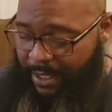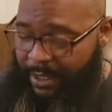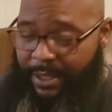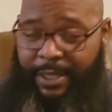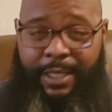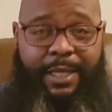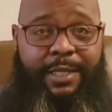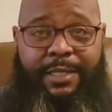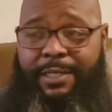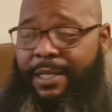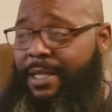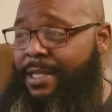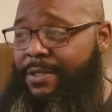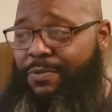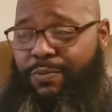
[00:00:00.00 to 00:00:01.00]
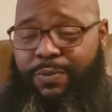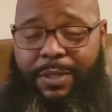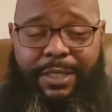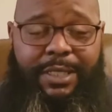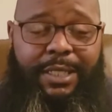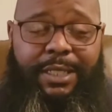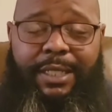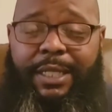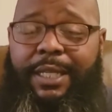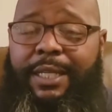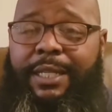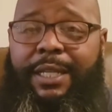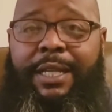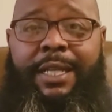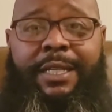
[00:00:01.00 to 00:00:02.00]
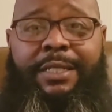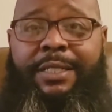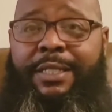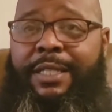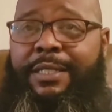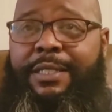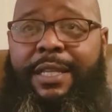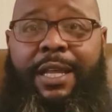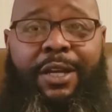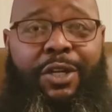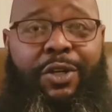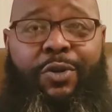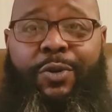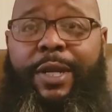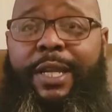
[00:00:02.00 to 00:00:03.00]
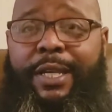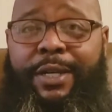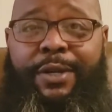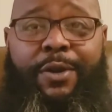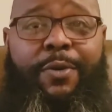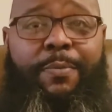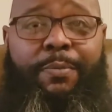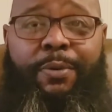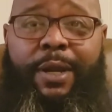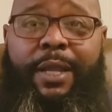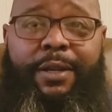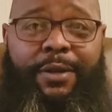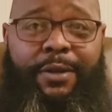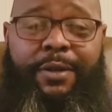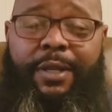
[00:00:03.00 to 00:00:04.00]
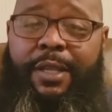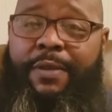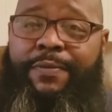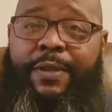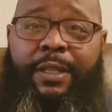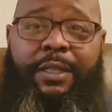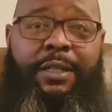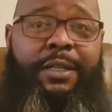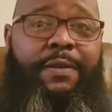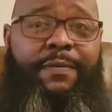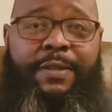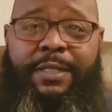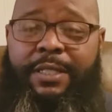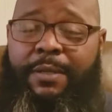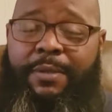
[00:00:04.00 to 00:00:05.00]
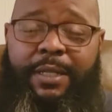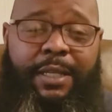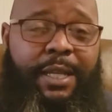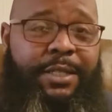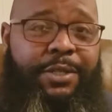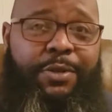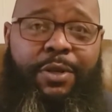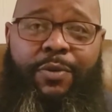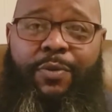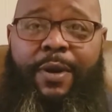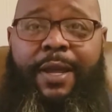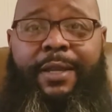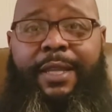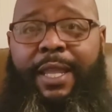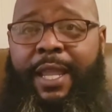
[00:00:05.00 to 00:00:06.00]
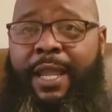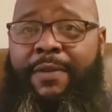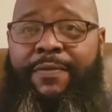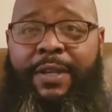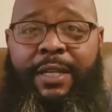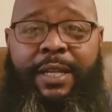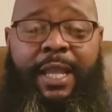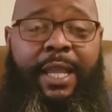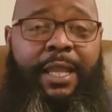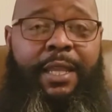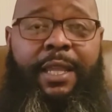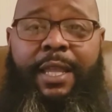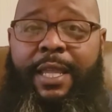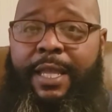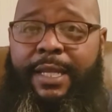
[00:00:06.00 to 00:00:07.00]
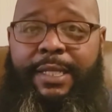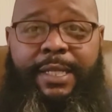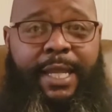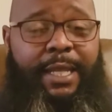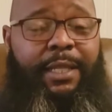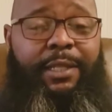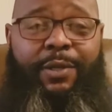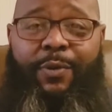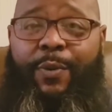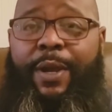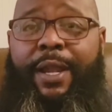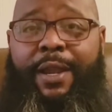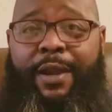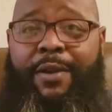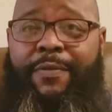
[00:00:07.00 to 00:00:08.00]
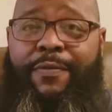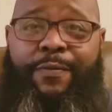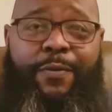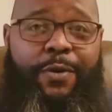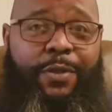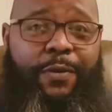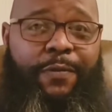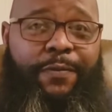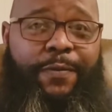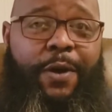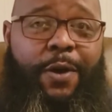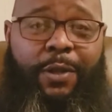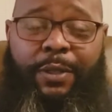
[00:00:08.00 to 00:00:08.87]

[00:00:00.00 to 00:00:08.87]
This is, once again, just a great no-brainer if you're looking for something that you can rock every day, daily wear for the fall